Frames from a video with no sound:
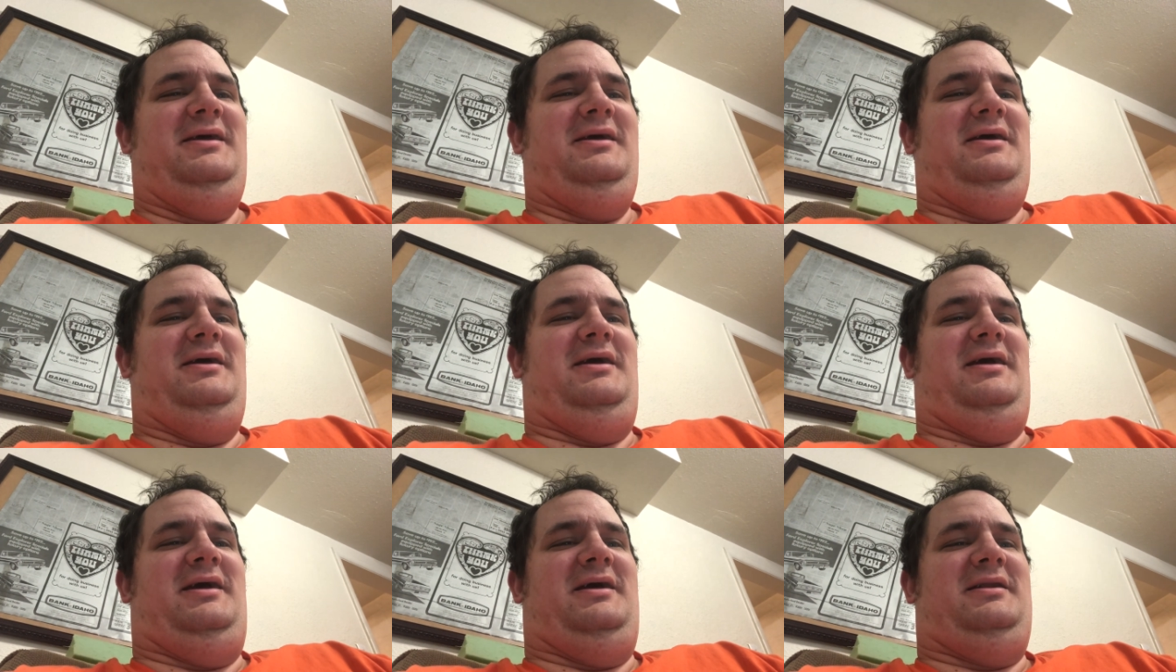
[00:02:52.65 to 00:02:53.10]

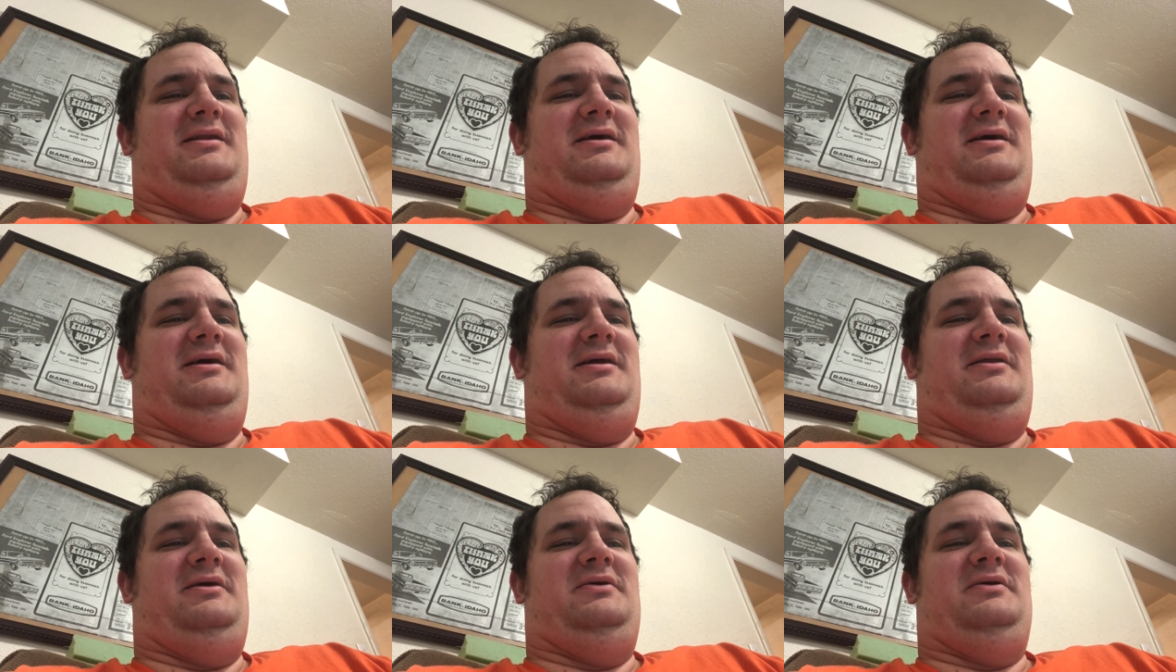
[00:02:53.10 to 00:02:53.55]
And
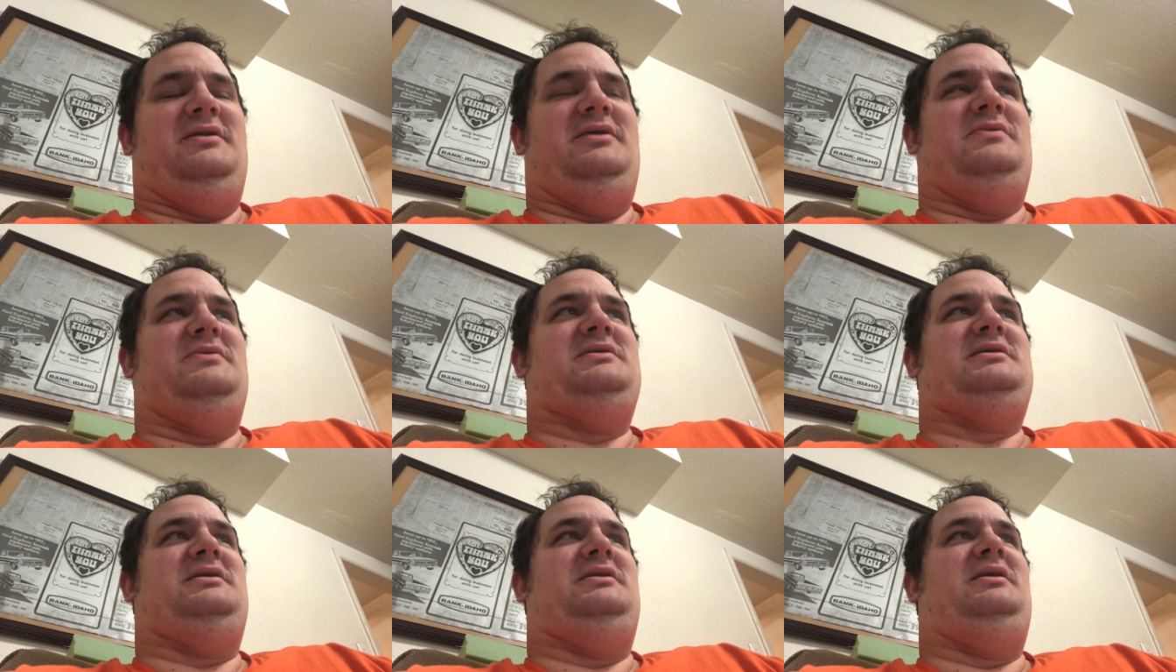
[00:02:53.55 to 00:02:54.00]
there
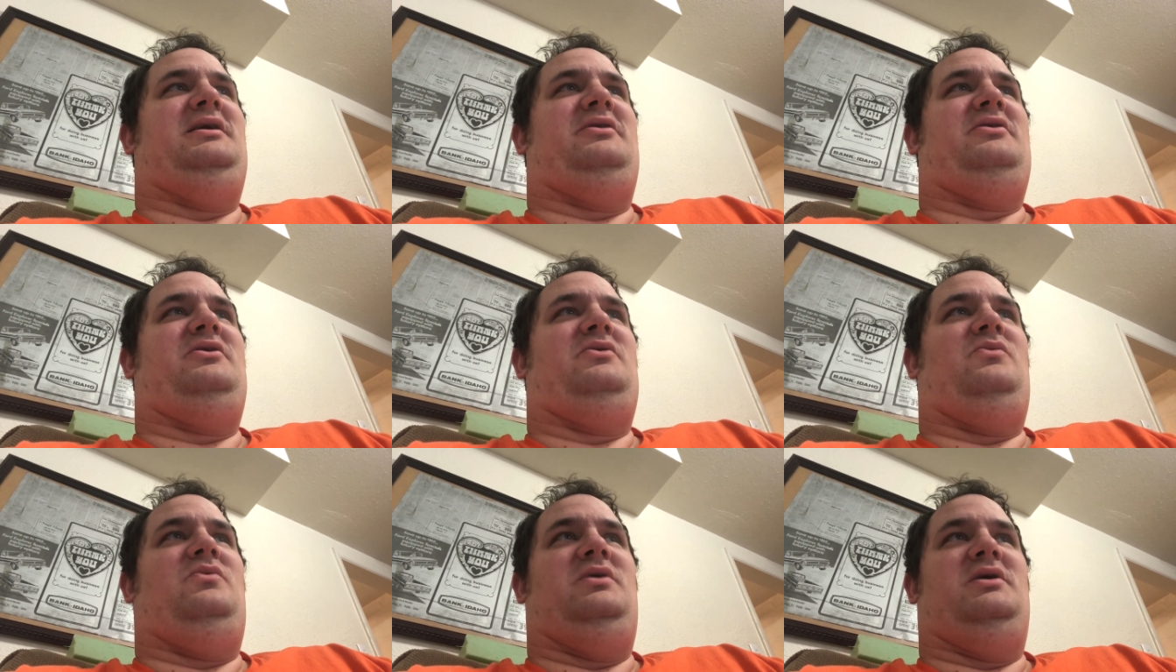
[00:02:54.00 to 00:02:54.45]
was
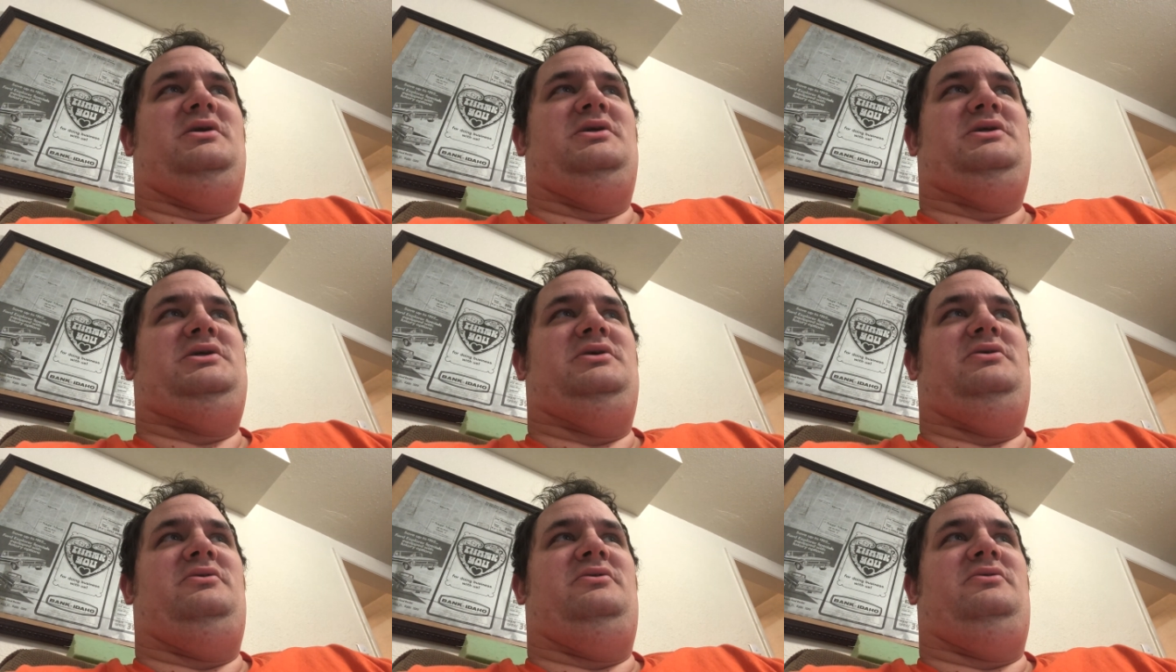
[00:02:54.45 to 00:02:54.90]
another one or
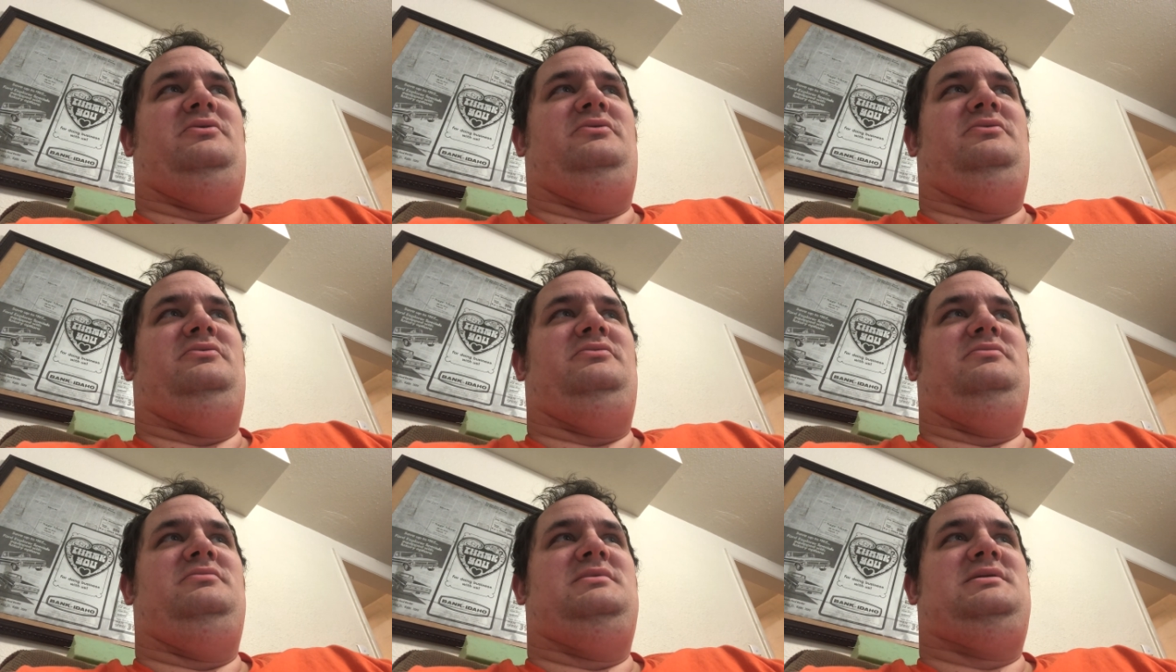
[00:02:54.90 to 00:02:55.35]

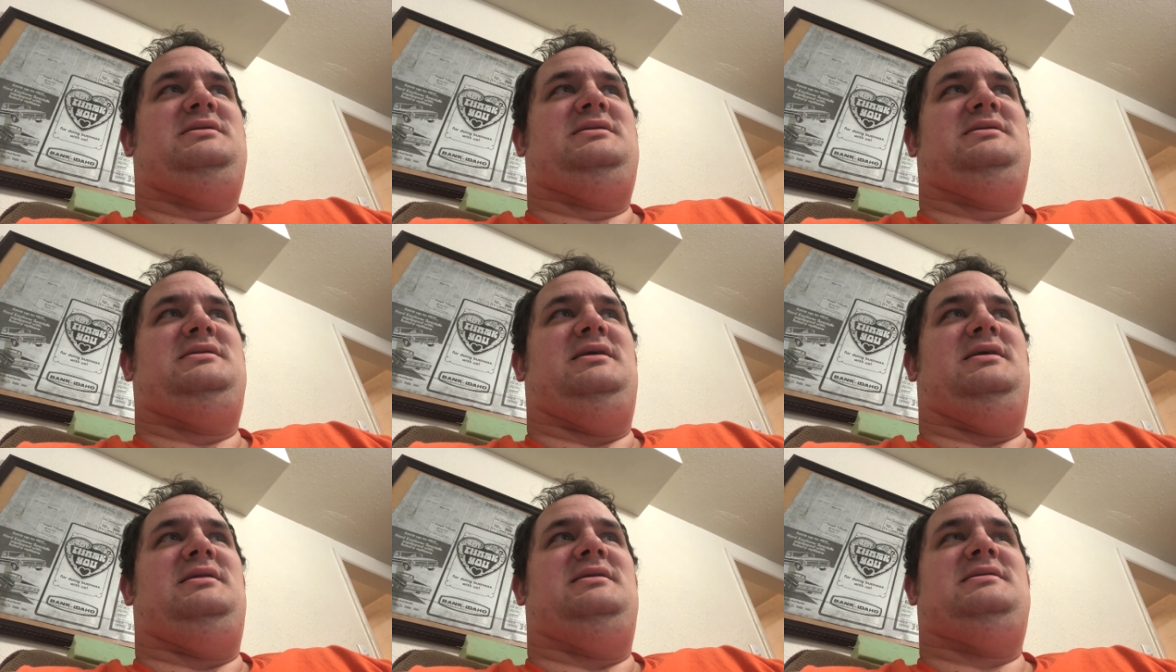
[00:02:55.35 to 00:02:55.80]
two
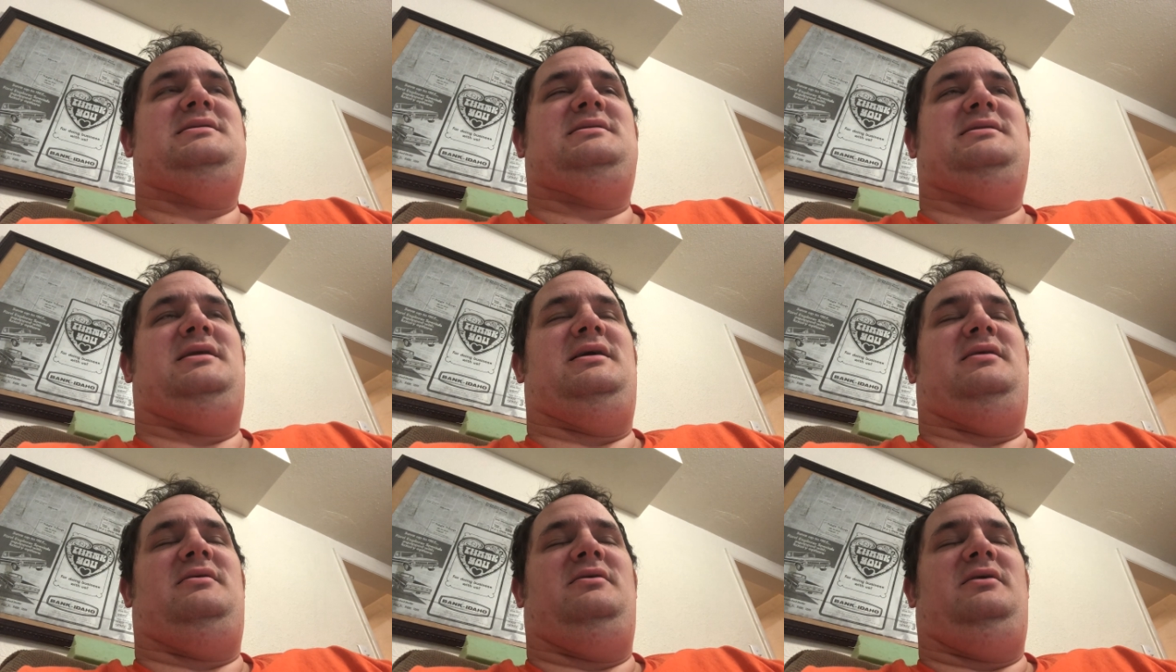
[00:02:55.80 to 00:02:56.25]
since
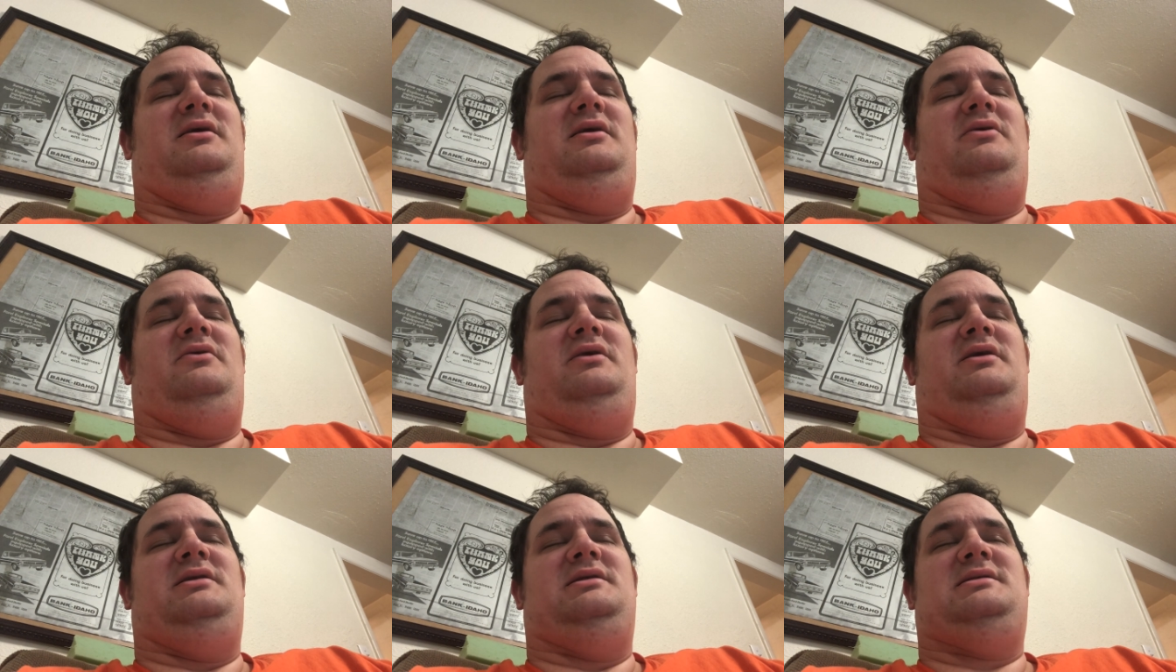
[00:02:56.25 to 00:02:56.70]
that, you
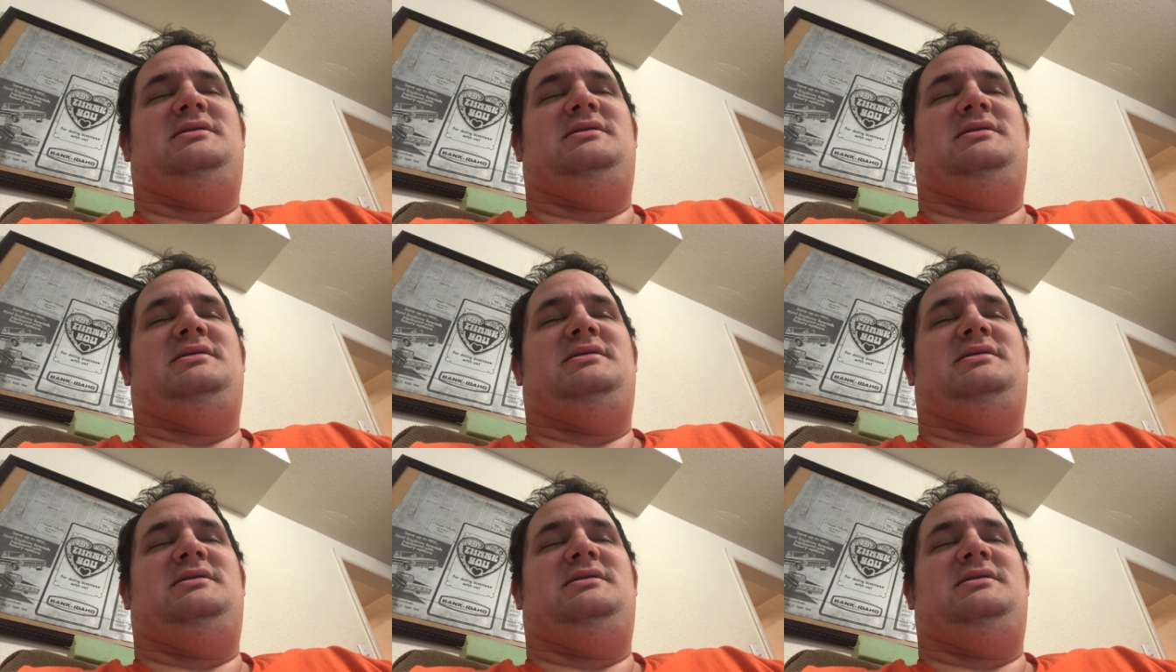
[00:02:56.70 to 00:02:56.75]
know, in